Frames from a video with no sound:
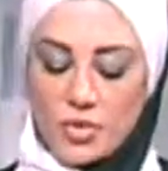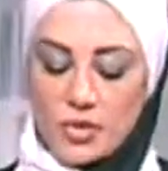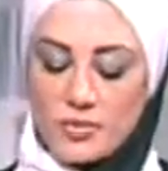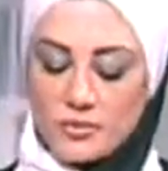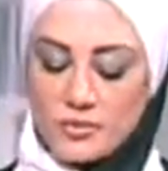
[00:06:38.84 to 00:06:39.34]
I
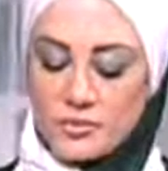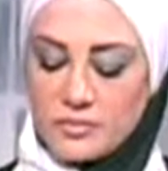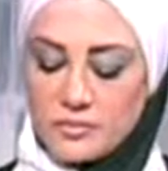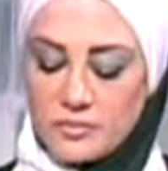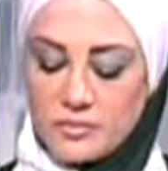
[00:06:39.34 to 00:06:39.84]

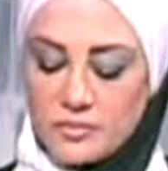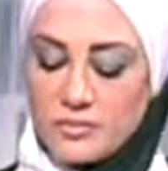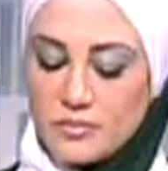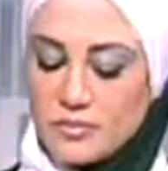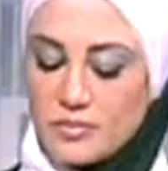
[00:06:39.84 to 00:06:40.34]
understand.
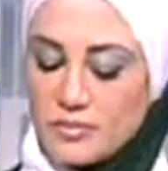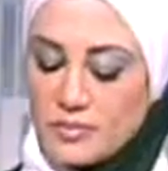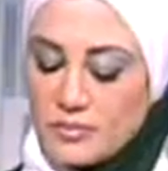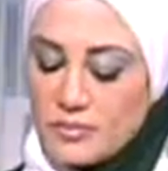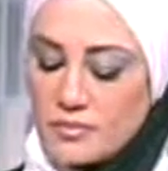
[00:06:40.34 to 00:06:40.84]
But
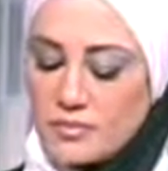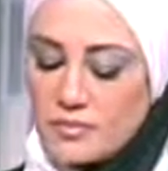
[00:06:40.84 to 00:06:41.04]
we don't